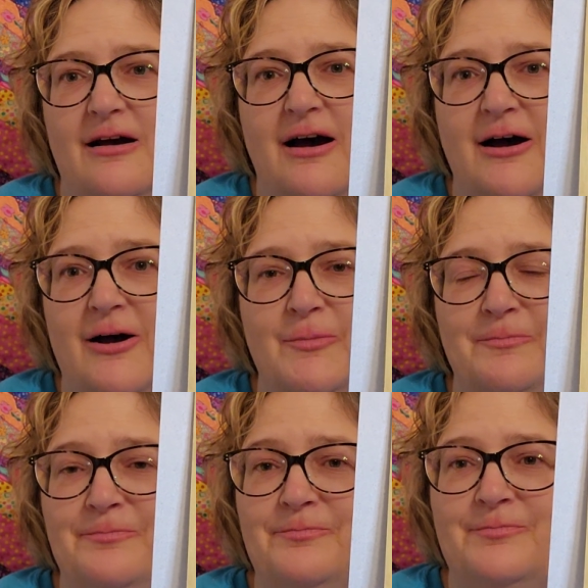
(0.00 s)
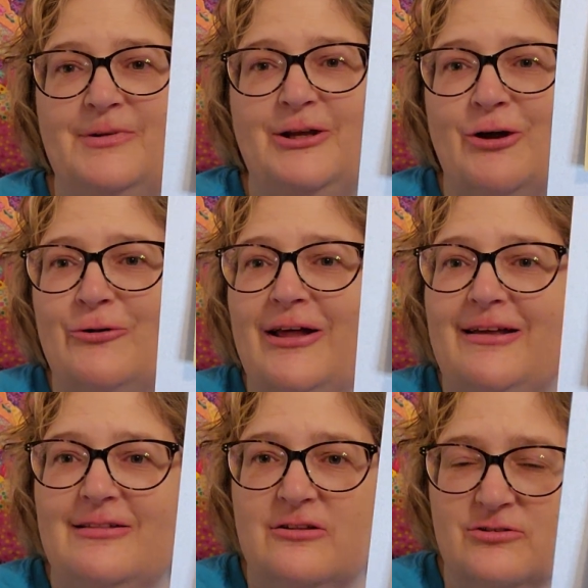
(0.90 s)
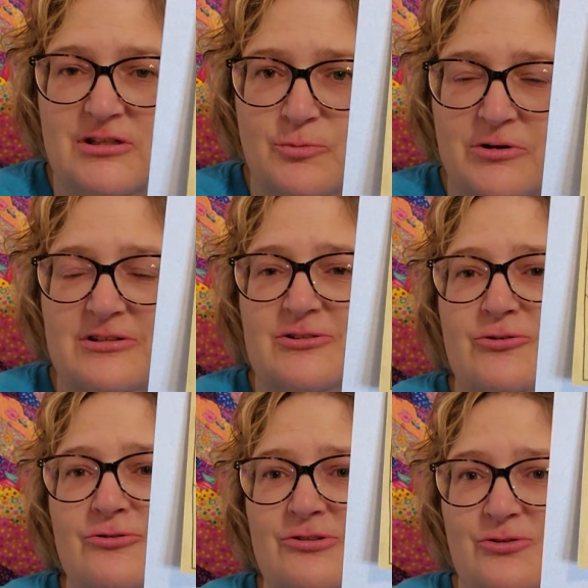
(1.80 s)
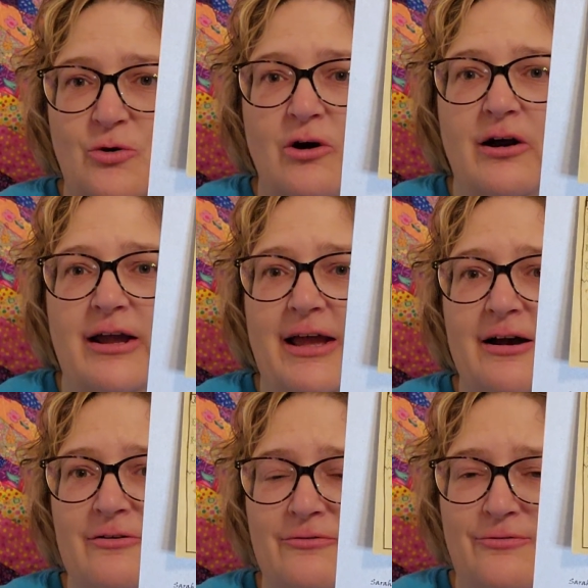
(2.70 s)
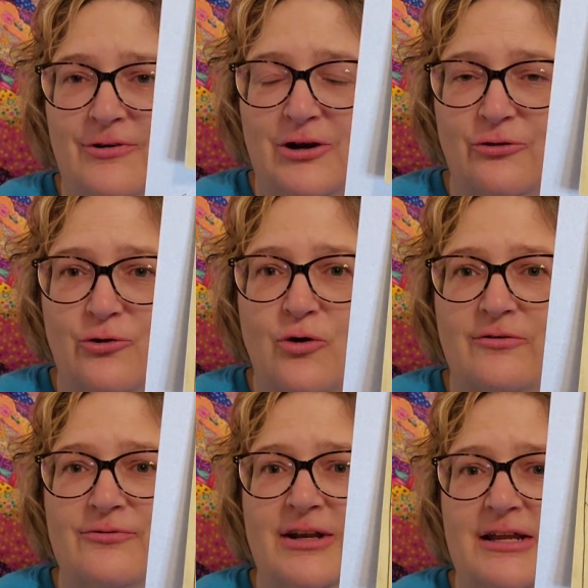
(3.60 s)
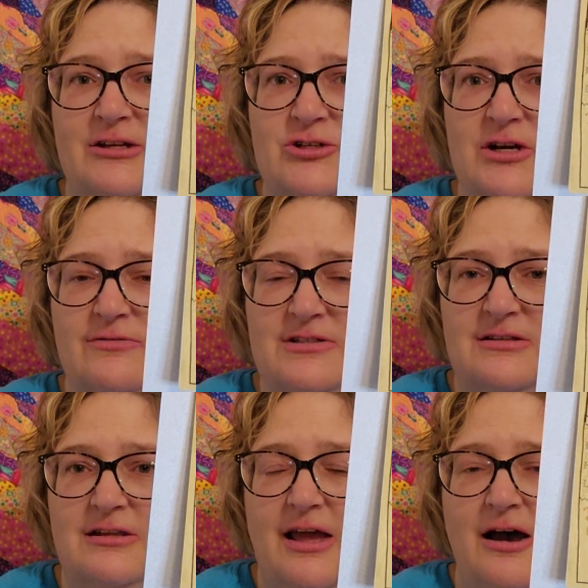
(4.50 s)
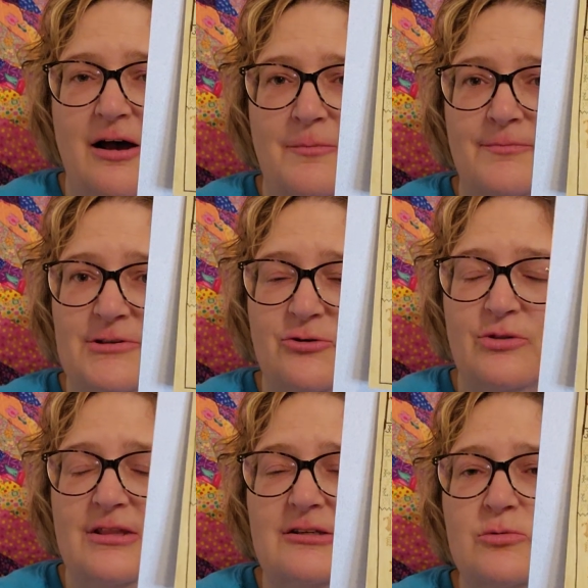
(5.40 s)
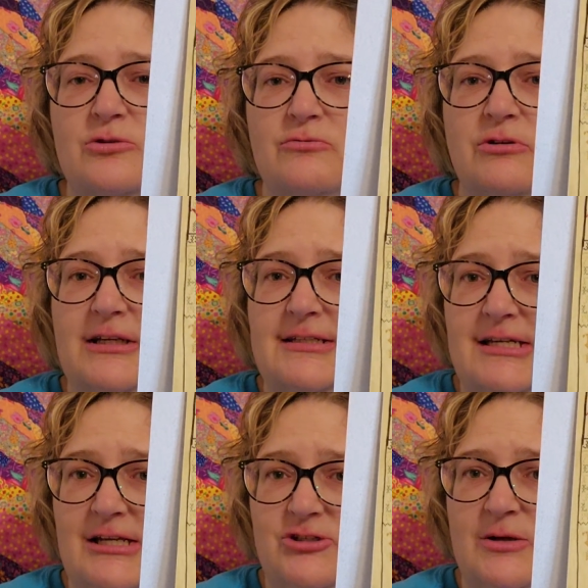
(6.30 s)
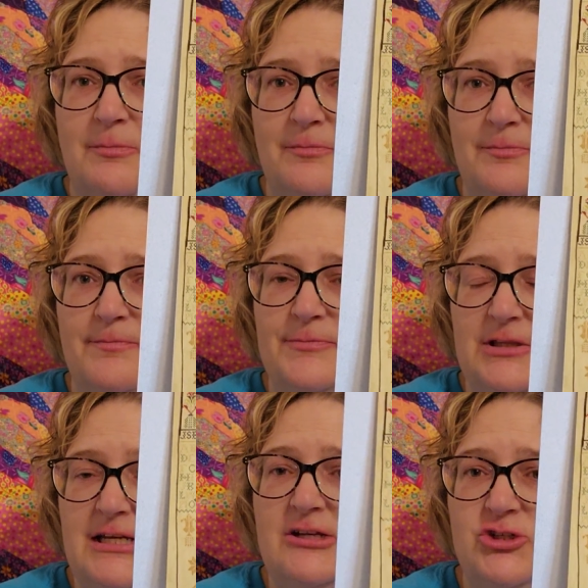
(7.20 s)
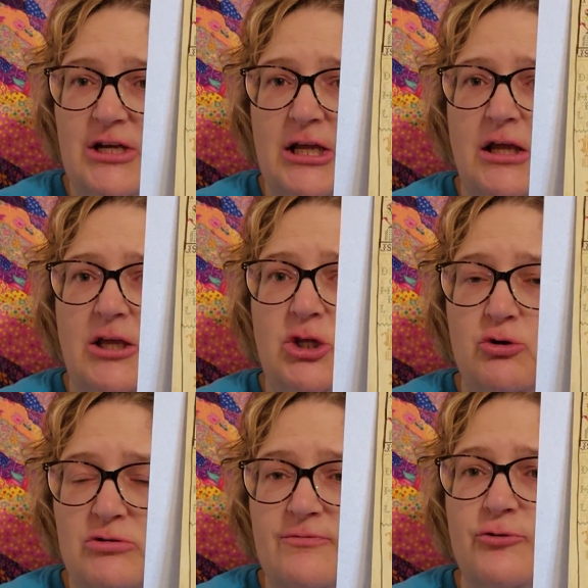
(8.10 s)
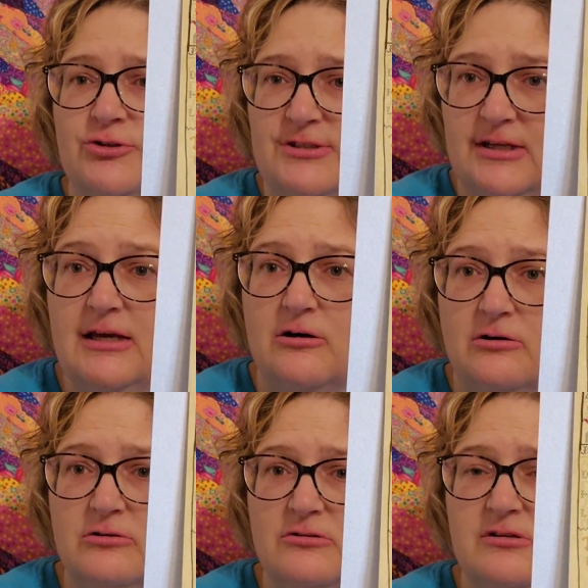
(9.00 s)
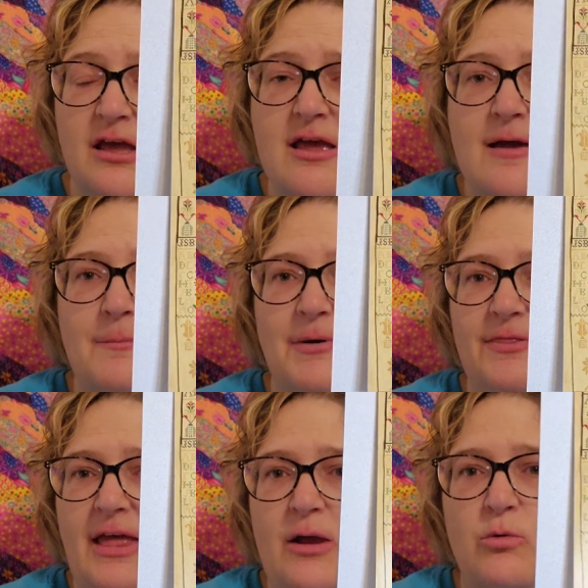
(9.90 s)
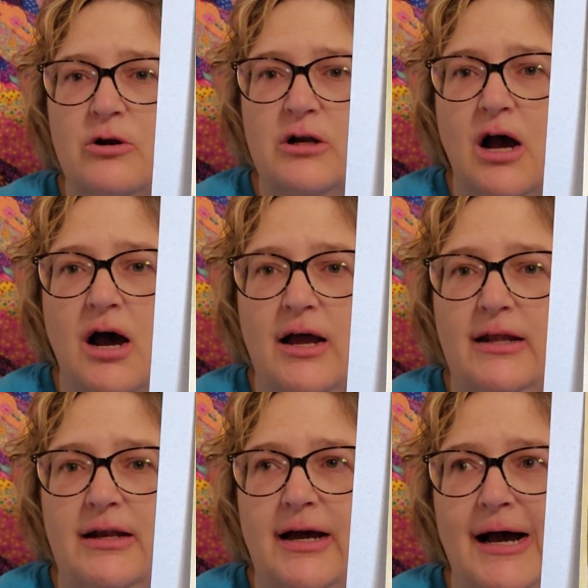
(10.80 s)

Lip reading: you know, like there's the Bristol story of, you know, the orphanage of, so this was really teaching useful skills, but they were not